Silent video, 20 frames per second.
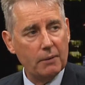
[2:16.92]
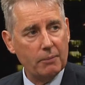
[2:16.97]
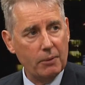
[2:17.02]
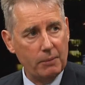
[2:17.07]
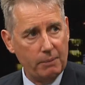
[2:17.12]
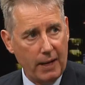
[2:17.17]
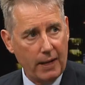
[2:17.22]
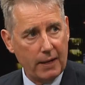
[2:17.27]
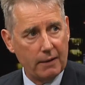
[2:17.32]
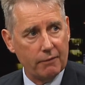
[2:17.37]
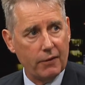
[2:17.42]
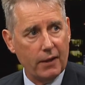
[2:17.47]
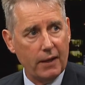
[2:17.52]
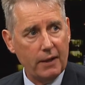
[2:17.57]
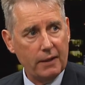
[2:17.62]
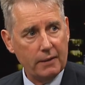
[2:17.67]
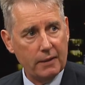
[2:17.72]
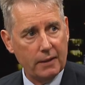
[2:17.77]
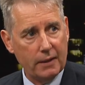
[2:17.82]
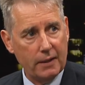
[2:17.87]
to be part of
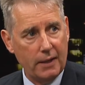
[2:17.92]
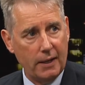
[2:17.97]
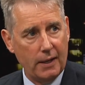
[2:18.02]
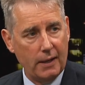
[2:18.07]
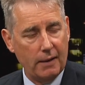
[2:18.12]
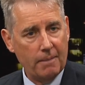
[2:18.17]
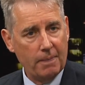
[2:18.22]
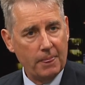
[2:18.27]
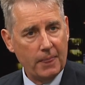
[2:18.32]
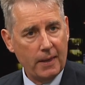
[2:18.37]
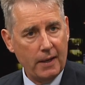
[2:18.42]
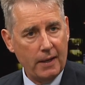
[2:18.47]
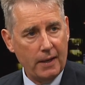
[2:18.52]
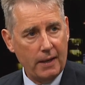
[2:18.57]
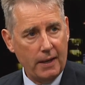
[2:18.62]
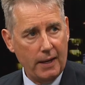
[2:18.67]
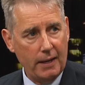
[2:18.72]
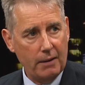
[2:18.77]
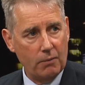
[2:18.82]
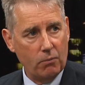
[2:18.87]
that. Mm. Yeah,
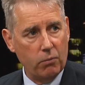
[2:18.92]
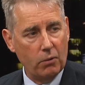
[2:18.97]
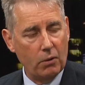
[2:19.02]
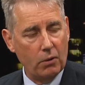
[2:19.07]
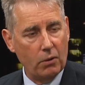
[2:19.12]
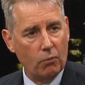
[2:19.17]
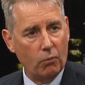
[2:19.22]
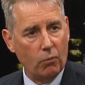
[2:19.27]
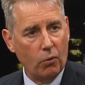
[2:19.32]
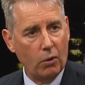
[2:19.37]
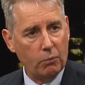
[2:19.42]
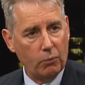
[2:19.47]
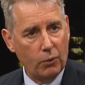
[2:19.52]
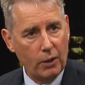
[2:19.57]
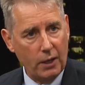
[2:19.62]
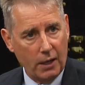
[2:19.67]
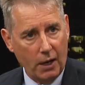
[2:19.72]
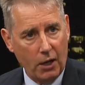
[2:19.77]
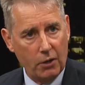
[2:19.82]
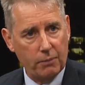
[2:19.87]
and what
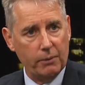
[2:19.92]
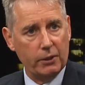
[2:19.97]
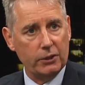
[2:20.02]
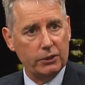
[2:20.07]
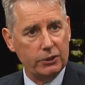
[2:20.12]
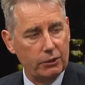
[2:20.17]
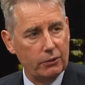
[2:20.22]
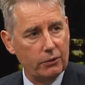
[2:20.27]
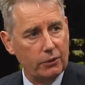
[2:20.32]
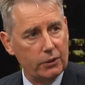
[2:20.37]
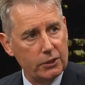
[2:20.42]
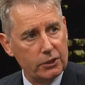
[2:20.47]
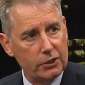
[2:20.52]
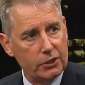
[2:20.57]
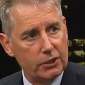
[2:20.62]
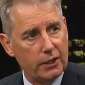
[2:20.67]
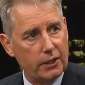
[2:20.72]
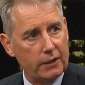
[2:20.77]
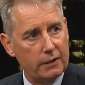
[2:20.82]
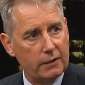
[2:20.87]
we're hoping, Jared,
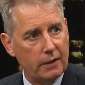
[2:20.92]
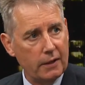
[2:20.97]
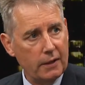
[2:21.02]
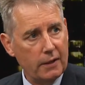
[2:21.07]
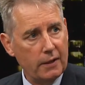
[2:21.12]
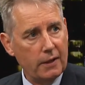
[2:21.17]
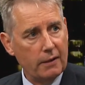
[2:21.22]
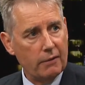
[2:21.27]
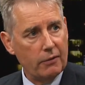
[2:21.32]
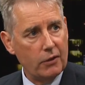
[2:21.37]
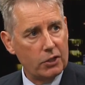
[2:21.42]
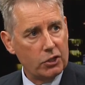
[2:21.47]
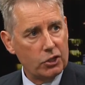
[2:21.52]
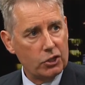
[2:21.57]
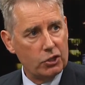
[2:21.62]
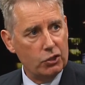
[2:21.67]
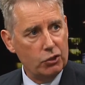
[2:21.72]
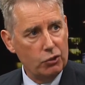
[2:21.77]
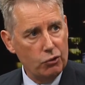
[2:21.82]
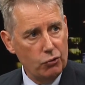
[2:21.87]
is that
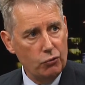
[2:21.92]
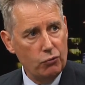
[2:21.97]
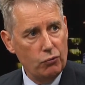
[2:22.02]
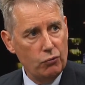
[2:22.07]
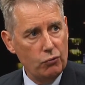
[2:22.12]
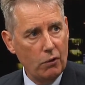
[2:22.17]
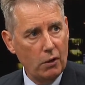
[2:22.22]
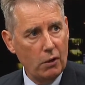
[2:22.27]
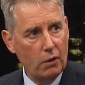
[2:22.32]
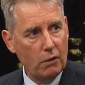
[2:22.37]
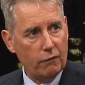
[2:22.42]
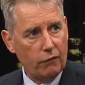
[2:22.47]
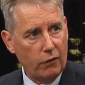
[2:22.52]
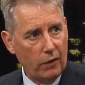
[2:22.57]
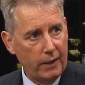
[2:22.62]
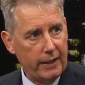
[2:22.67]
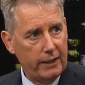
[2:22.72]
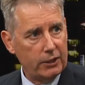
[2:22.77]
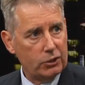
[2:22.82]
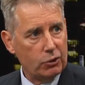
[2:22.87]
this new
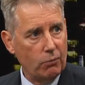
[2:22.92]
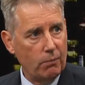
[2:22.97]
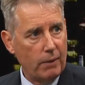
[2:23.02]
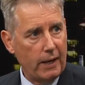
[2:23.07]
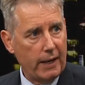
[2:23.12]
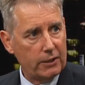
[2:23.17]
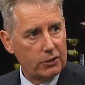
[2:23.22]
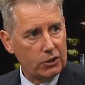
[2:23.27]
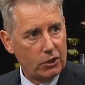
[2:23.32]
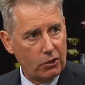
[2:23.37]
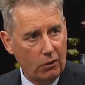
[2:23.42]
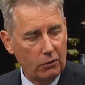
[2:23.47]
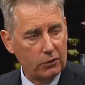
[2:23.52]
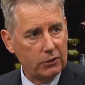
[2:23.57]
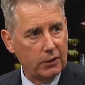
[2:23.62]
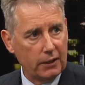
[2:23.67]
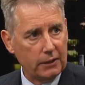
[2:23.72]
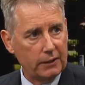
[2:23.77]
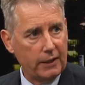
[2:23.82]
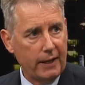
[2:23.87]
Financial Markets
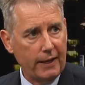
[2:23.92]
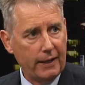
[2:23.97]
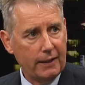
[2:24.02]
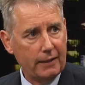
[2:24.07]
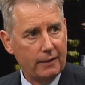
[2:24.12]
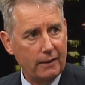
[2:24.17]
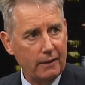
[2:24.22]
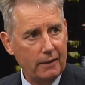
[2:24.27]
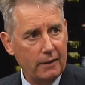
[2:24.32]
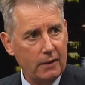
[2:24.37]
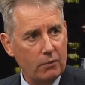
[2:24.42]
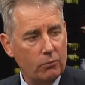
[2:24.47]
Conduct Act,